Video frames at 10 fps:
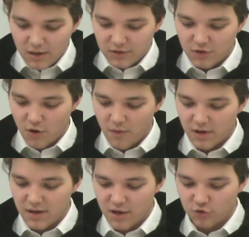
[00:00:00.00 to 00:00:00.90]
So
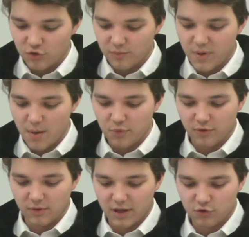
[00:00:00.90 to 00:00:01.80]
in a national
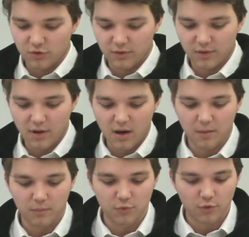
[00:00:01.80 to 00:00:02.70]
popular election,
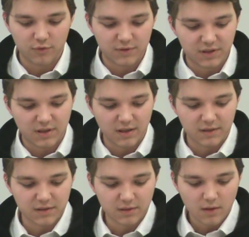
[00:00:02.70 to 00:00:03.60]
northern
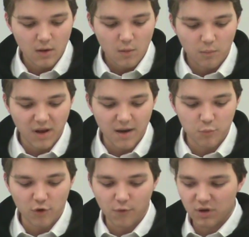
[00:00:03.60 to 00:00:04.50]
states would
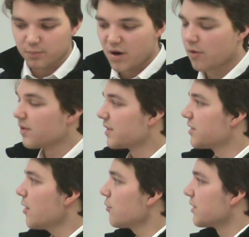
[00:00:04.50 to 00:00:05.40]
have more voting power than
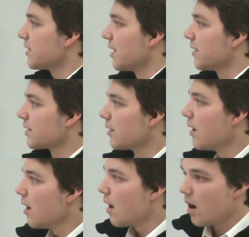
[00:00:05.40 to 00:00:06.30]
southern states.
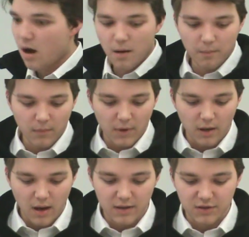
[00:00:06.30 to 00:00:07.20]

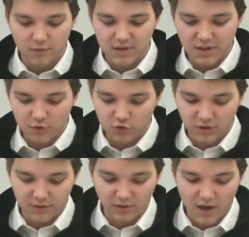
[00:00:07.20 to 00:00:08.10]
And so
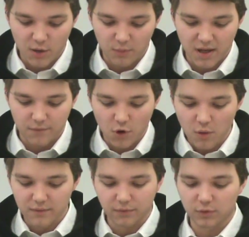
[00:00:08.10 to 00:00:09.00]
essentially the latter would have
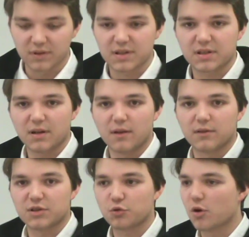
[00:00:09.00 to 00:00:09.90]
no influence on
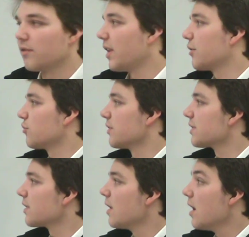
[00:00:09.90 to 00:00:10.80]
the score of
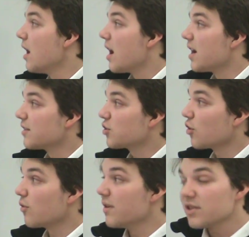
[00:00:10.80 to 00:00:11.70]
elections. And
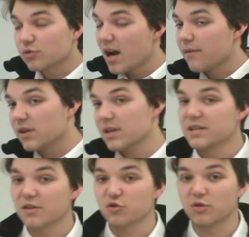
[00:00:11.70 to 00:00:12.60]
so in this graphic,
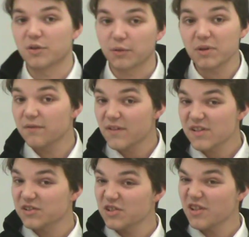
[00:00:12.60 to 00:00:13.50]
essentially
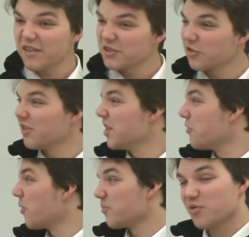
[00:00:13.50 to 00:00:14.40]
3/5 does not necessarily
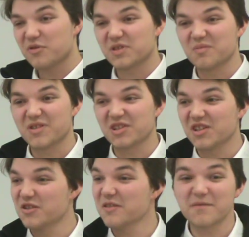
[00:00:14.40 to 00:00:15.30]
equal 1 person because
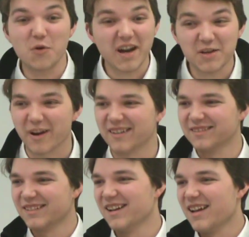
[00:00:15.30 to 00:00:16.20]
they couldn't vote anyway.
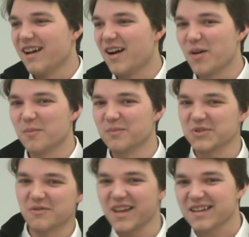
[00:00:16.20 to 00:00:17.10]

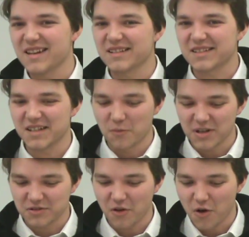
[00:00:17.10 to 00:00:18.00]
So in that case, it
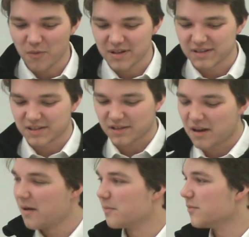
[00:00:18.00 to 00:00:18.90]
wasn't always,
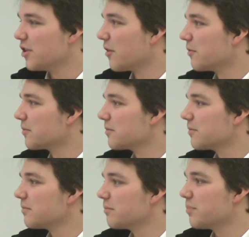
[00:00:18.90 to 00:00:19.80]

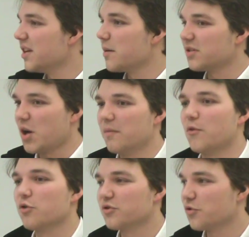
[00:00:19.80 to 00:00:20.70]
being able to help
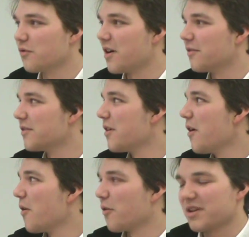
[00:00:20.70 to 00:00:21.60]
voter turnout
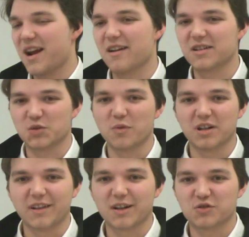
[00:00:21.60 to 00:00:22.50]
or candidates win
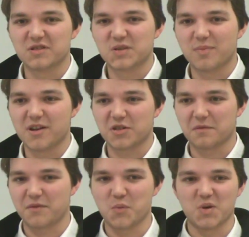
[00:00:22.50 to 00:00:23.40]
elections based
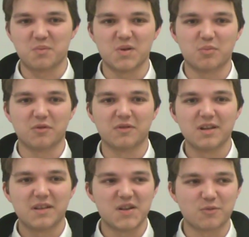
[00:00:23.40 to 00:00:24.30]
on how many people
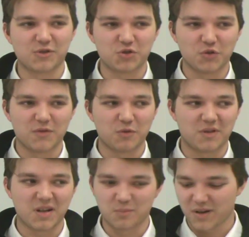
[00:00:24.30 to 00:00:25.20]
they were serving or
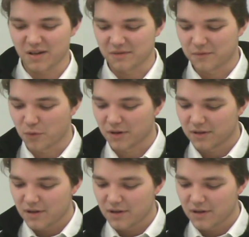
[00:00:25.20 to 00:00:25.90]
campaigning for.